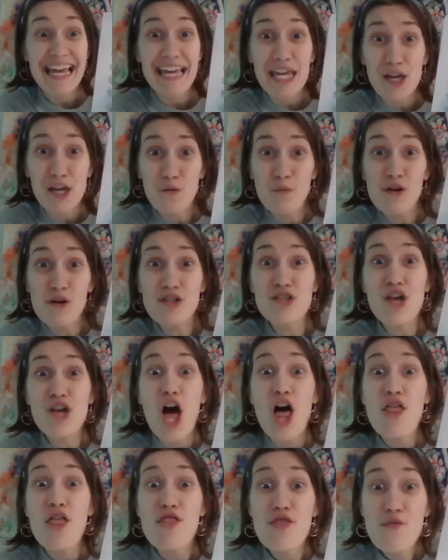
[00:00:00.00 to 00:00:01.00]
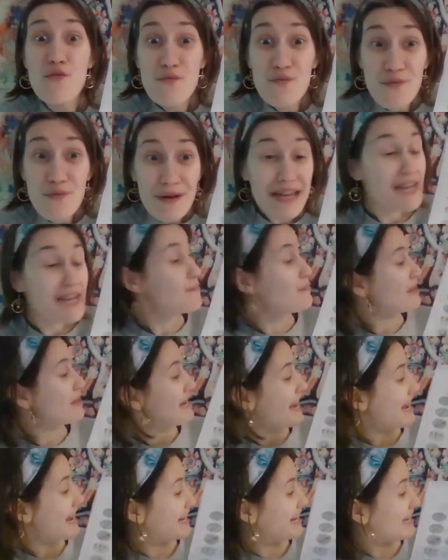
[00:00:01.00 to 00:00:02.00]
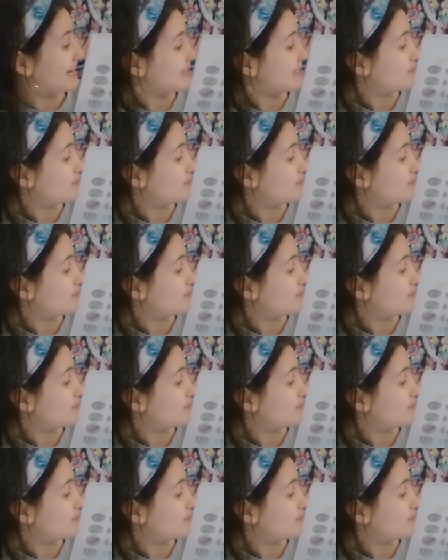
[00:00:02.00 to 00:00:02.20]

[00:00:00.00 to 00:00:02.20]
equals three bananas.